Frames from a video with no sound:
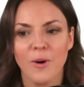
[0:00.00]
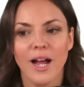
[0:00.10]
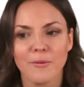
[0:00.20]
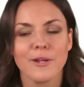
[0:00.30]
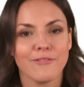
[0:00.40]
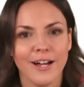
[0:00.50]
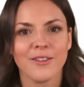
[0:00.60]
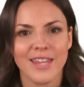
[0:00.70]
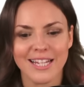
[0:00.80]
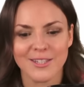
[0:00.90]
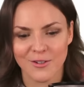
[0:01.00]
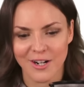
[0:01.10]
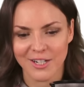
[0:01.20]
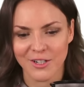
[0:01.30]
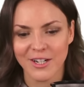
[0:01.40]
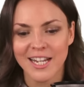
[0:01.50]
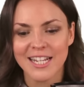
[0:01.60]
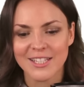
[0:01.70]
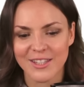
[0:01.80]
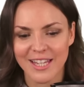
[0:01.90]
why we found that structure,
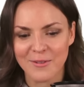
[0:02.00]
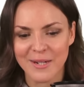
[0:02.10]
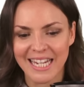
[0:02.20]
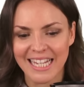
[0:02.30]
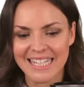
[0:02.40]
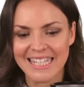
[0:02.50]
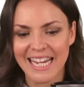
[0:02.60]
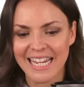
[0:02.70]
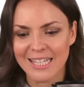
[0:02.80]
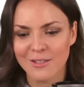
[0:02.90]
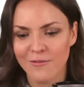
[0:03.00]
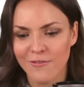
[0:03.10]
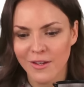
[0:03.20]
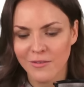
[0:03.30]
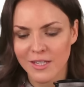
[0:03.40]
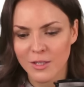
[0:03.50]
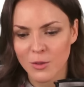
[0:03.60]
so that we can say it's 50